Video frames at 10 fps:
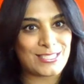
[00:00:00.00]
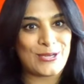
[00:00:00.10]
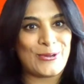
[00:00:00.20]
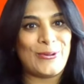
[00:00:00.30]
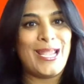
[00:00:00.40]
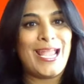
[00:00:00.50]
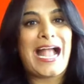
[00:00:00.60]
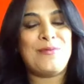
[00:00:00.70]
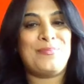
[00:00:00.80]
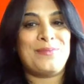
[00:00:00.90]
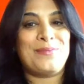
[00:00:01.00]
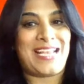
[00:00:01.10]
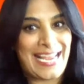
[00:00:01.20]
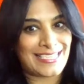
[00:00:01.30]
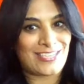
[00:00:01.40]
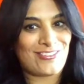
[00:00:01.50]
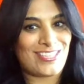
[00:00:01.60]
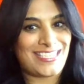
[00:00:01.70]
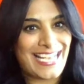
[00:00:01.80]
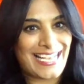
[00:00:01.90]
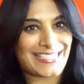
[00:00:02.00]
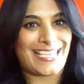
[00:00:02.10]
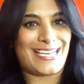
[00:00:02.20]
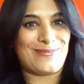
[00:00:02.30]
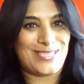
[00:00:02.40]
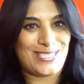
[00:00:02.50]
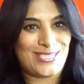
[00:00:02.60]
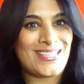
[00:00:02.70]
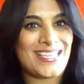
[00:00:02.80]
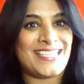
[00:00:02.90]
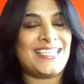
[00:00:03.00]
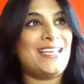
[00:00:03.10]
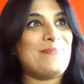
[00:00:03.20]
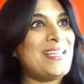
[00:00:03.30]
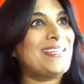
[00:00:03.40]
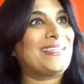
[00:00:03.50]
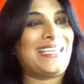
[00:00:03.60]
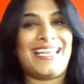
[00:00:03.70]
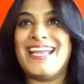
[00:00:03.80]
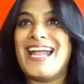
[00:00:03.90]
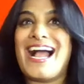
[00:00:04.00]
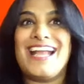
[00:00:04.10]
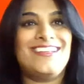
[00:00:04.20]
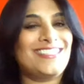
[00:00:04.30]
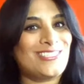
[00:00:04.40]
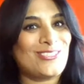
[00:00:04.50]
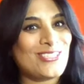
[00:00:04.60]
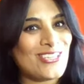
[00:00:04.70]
So I would put my hand under the desk and I would do this, and immediately I could still